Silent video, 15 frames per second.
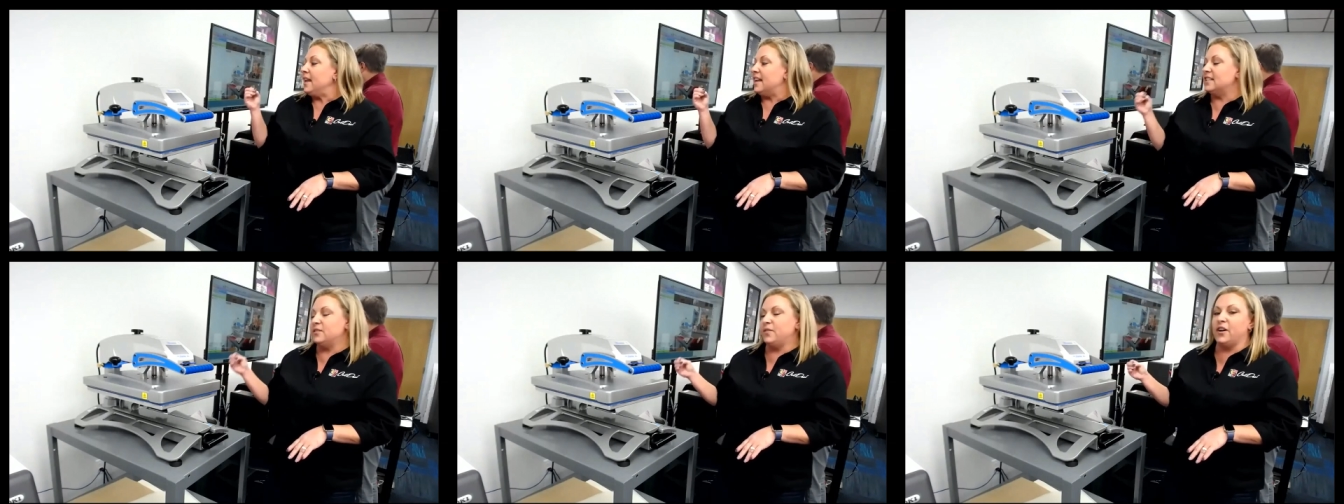
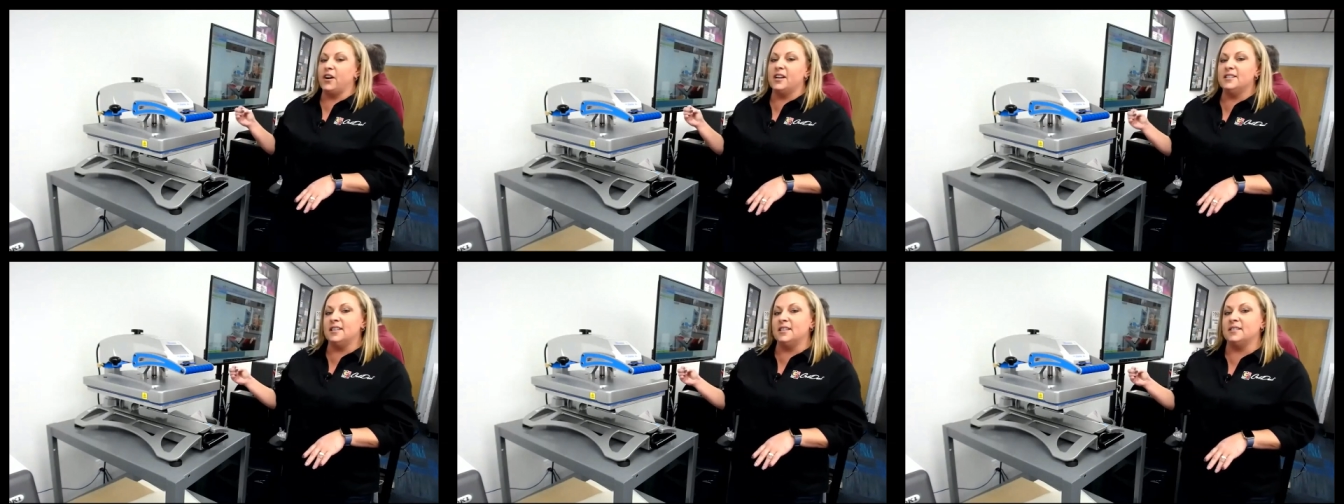is
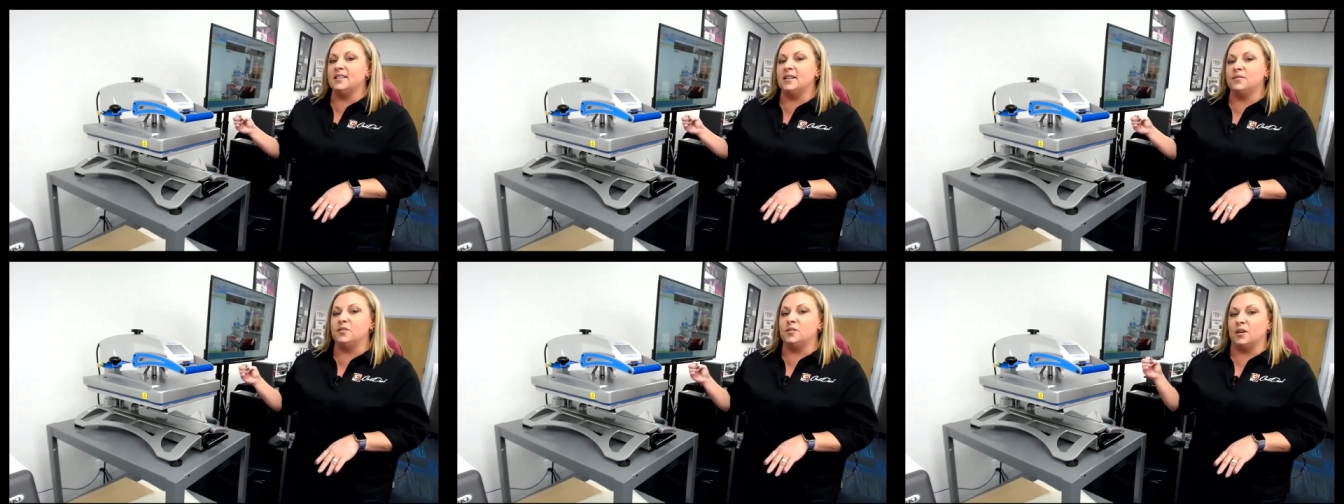very
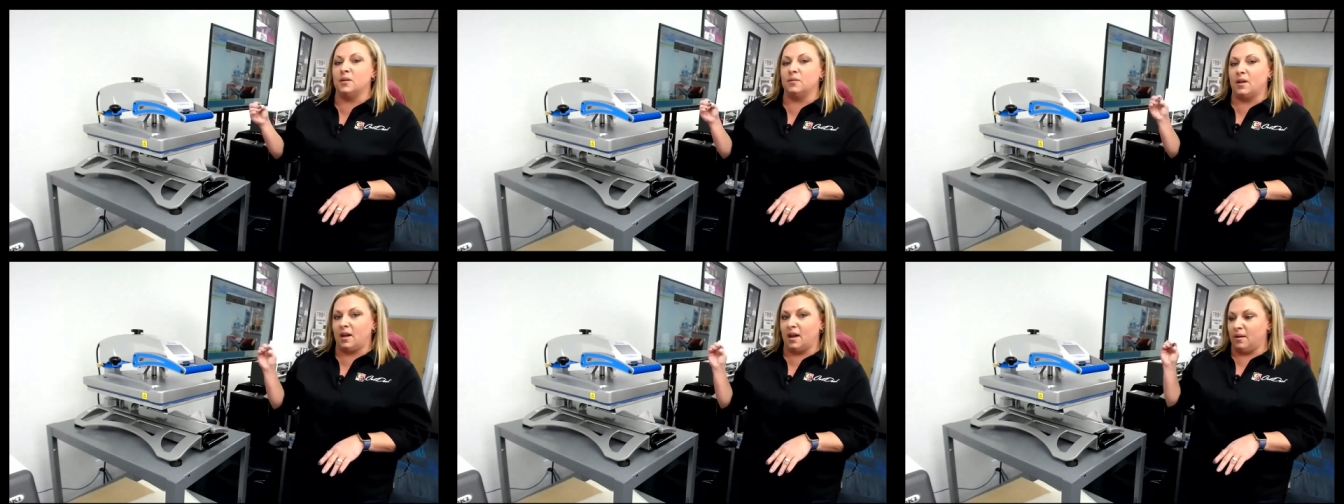sensitive to
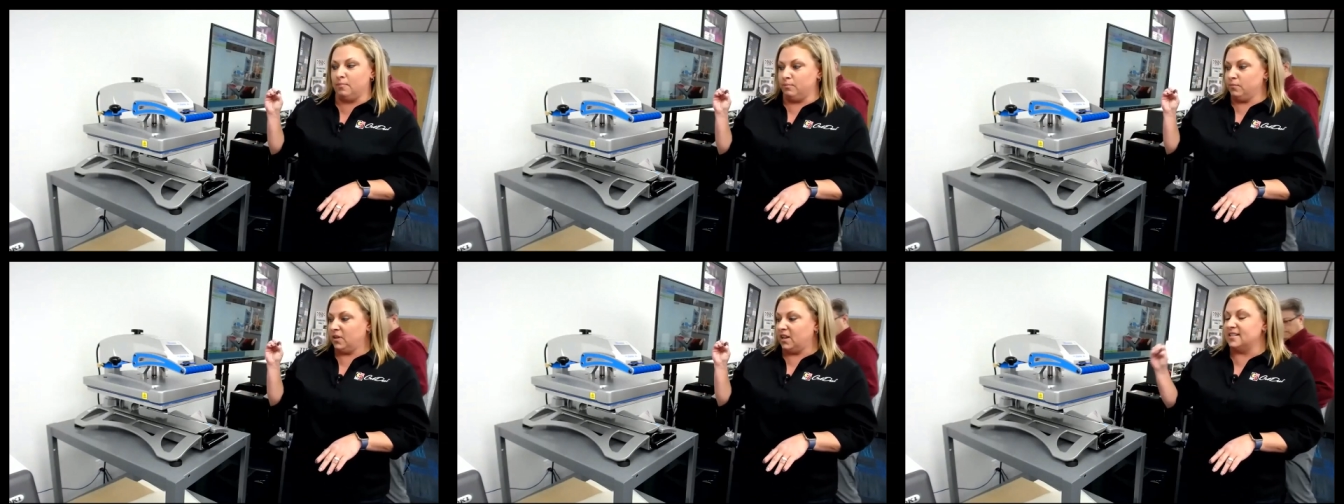
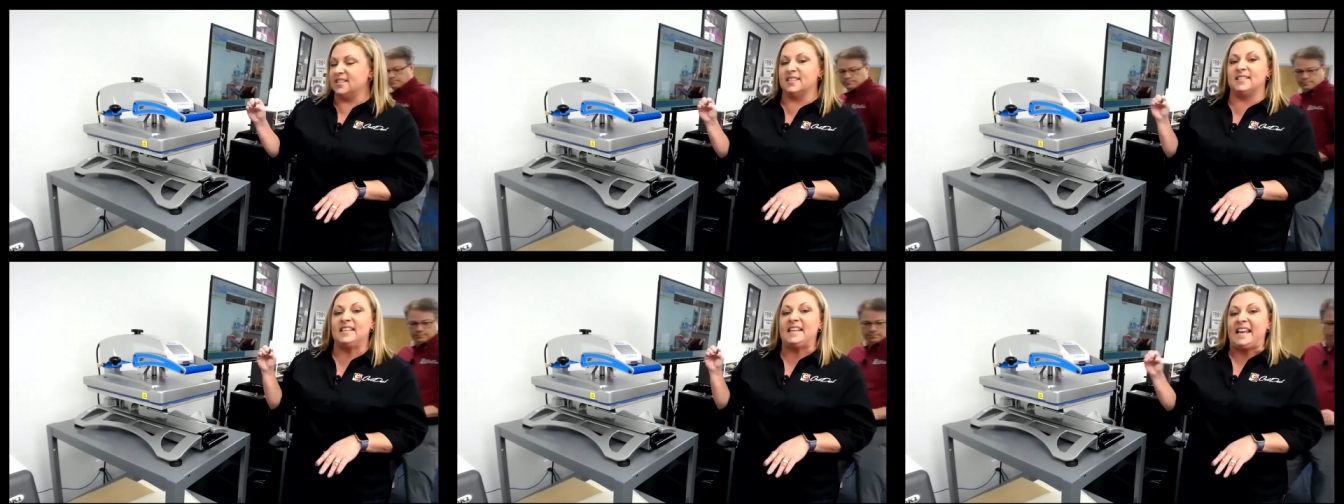um,
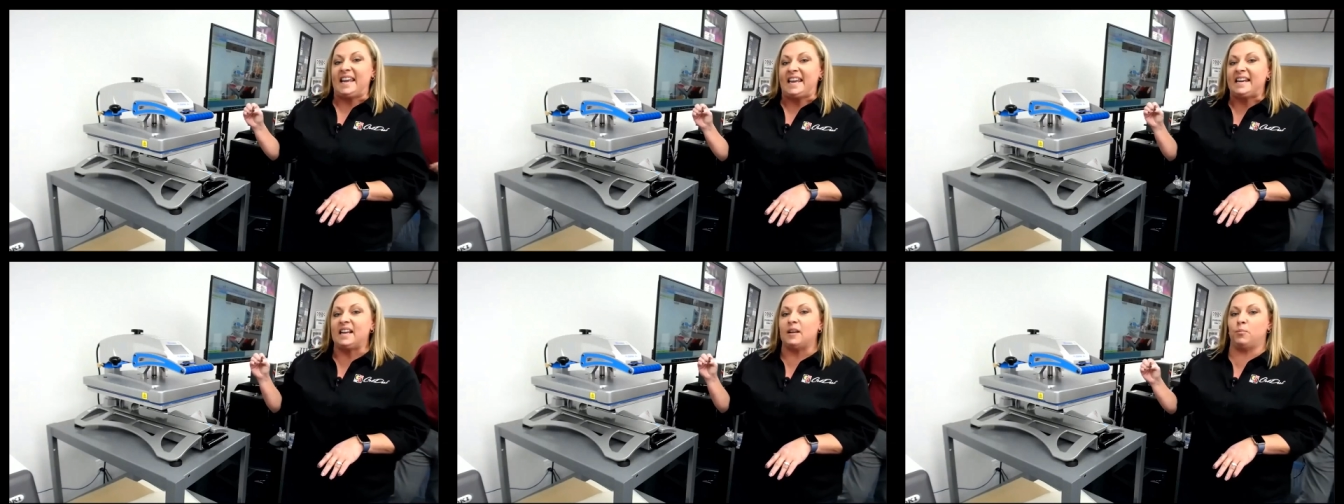consistent
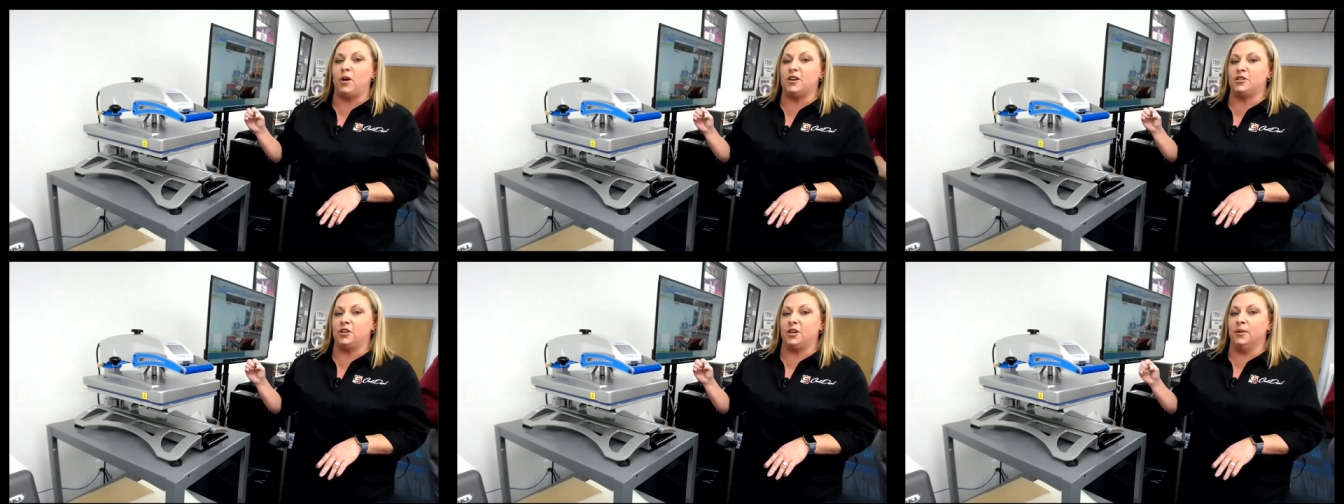heat and
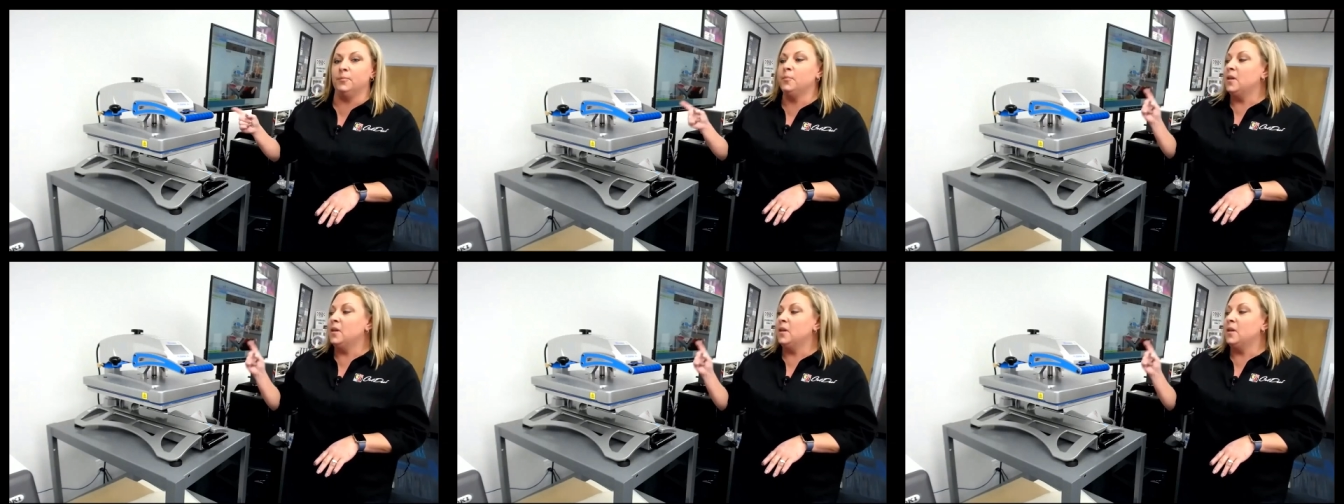pressure.